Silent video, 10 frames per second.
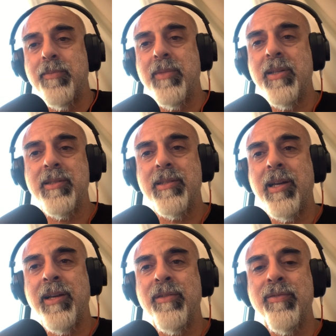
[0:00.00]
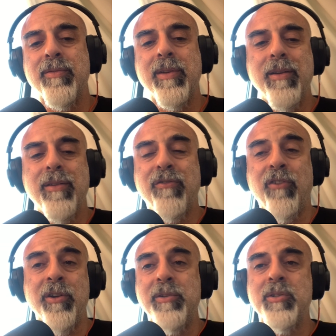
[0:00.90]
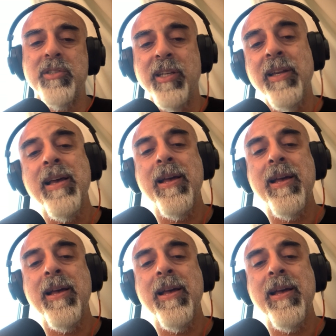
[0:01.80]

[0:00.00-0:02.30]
It's kind of fun to see.